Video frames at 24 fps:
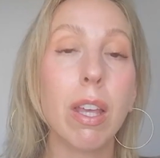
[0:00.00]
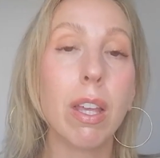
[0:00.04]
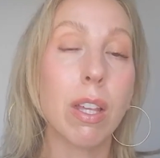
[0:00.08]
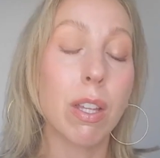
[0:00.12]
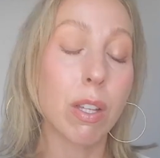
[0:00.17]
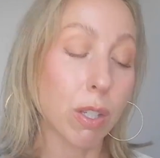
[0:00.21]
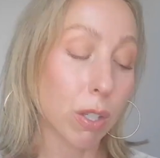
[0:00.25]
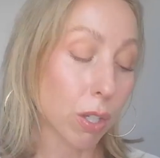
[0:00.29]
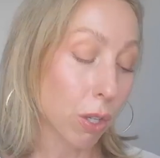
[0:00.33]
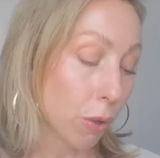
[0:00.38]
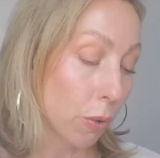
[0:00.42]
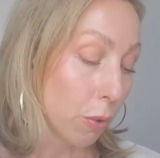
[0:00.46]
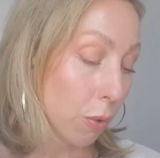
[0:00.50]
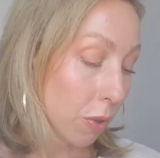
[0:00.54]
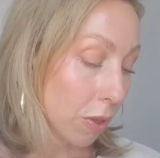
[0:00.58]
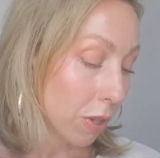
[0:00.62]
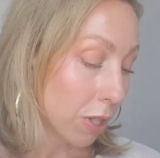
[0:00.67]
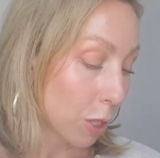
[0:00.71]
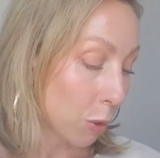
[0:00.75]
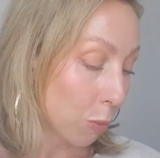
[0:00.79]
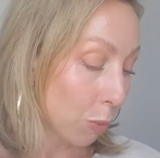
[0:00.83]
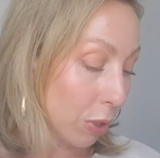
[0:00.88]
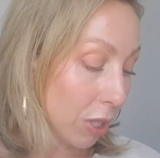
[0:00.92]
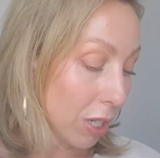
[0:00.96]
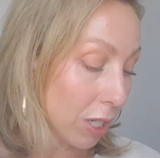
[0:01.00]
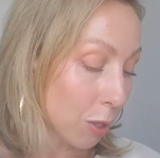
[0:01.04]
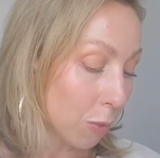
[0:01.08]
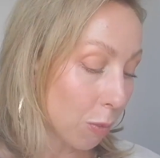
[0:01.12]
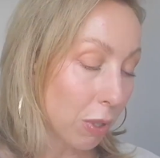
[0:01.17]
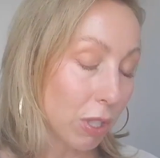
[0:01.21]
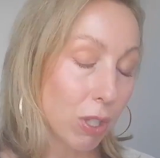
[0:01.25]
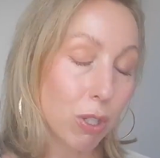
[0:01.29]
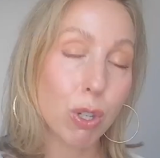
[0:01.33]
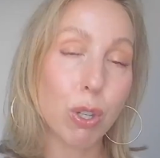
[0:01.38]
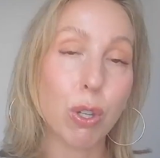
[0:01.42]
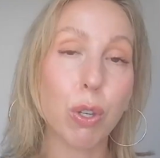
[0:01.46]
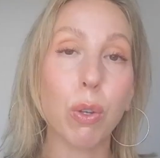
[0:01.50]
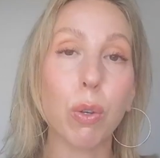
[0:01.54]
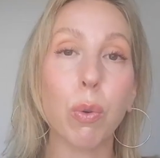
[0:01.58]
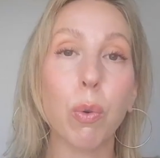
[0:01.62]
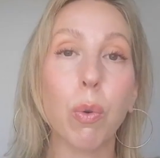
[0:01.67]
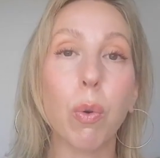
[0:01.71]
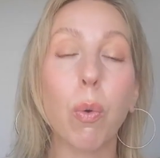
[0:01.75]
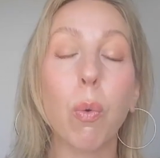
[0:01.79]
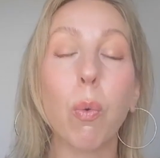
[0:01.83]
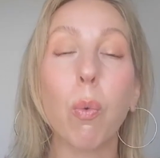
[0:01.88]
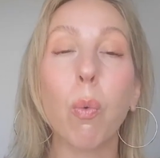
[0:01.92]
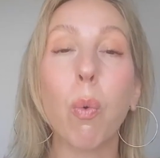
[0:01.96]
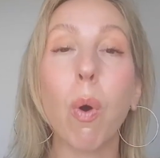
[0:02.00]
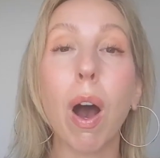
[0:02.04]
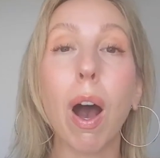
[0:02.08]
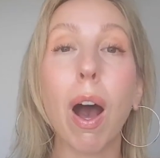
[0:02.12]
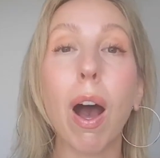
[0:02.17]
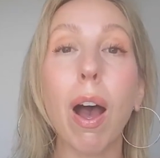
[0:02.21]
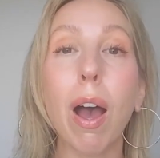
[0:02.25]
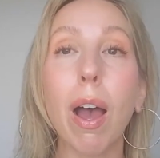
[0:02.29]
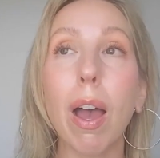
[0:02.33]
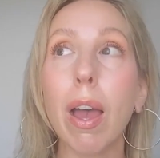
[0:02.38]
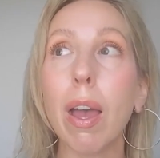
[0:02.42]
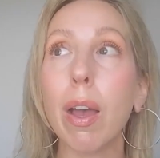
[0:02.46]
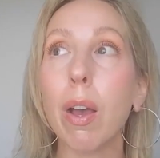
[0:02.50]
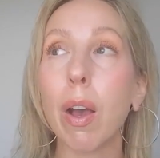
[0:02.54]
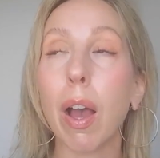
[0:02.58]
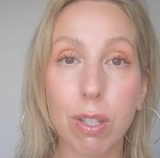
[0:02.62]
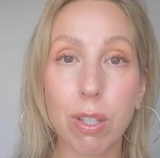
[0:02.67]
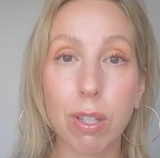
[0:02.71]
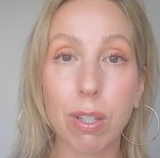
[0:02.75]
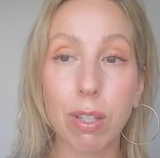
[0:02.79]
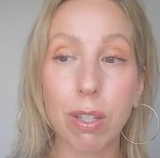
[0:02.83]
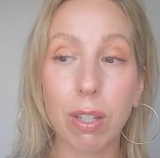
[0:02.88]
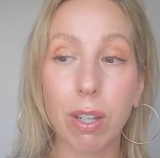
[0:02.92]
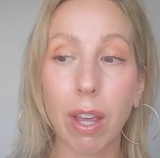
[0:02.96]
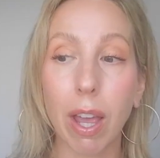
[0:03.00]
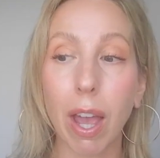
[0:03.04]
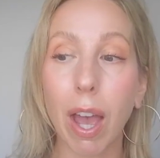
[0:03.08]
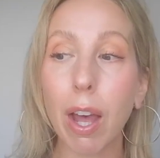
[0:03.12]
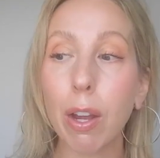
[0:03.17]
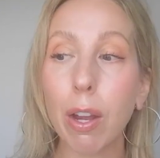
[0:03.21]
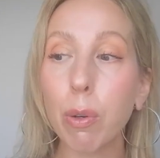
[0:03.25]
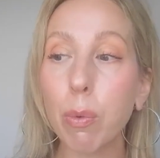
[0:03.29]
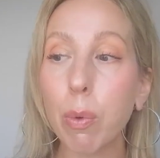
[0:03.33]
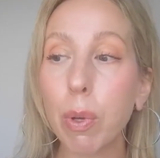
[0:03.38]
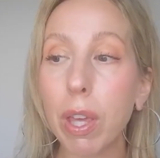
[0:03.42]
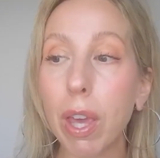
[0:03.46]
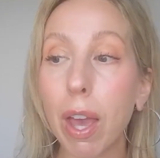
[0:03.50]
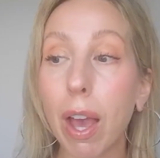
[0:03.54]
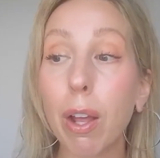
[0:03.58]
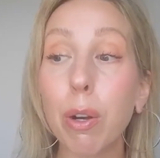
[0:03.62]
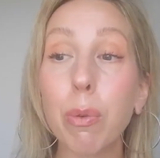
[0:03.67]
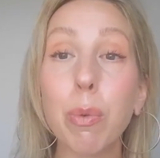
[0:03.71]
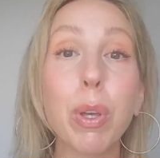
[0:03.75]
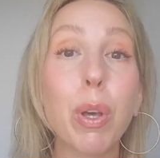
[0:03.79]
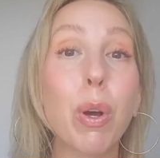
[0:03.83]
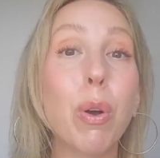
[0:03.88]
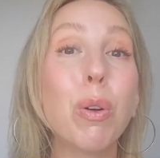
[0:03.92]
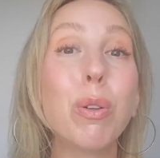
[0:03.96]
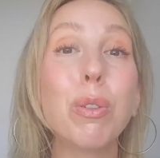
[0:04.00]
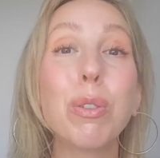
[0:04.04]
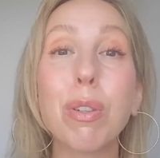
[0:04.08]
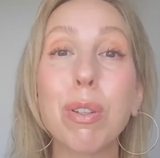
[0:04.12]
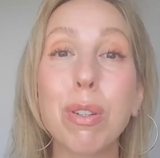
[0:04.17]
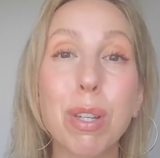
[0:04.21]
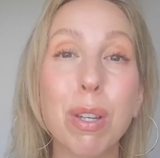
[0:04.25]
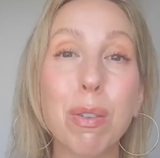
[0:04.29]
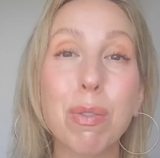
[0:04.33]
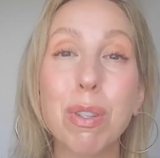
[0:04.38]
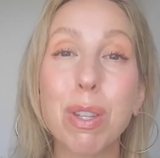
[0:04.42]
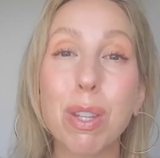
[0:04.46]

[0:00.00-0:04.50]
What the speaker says: So this brings me to why how do we hold ourselves in